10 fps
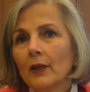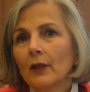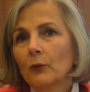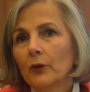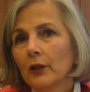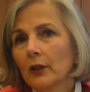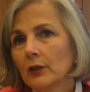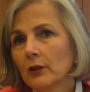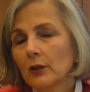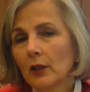Well, there
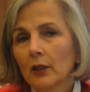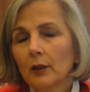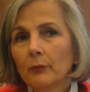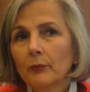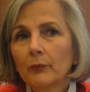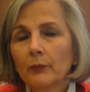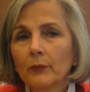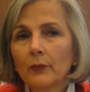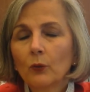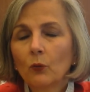is um,
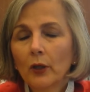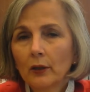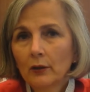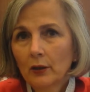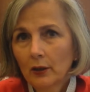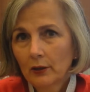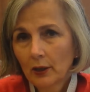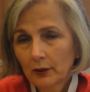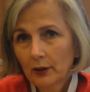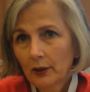one
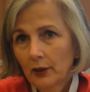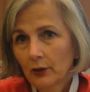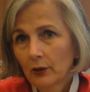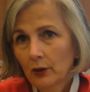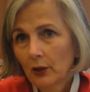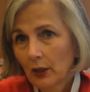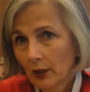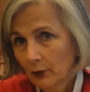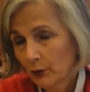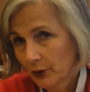delegate here
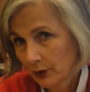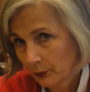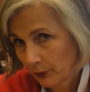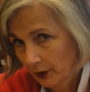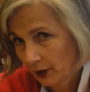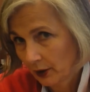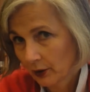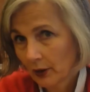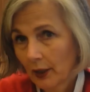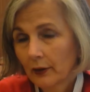uh, who's been
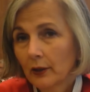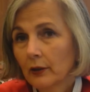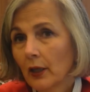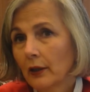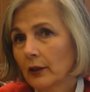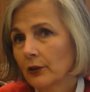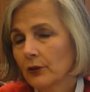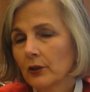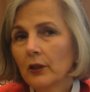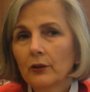here, and then I think
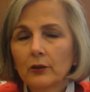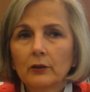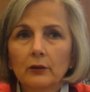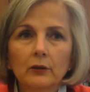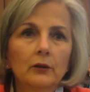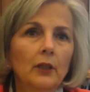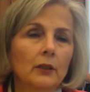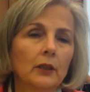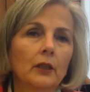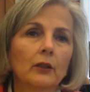there's another
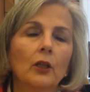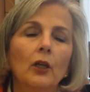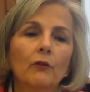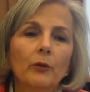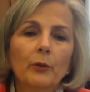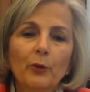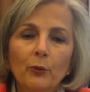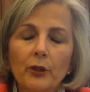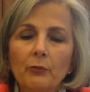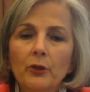delegate from the
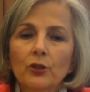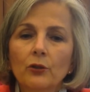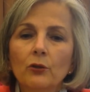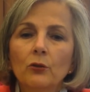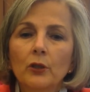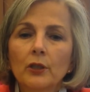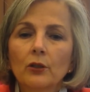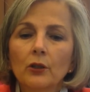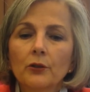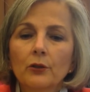permanent mission who is
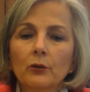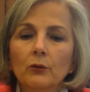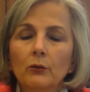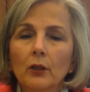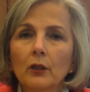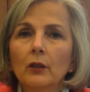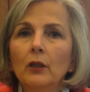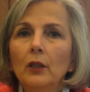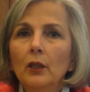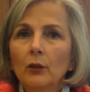also uh,
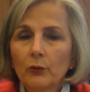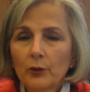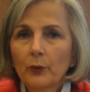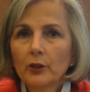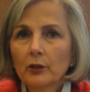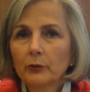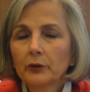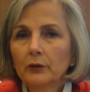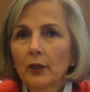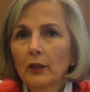responsible
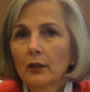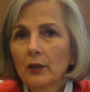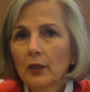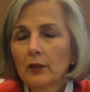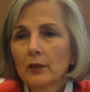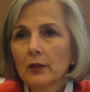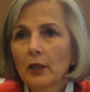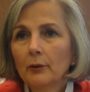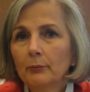and, and does come.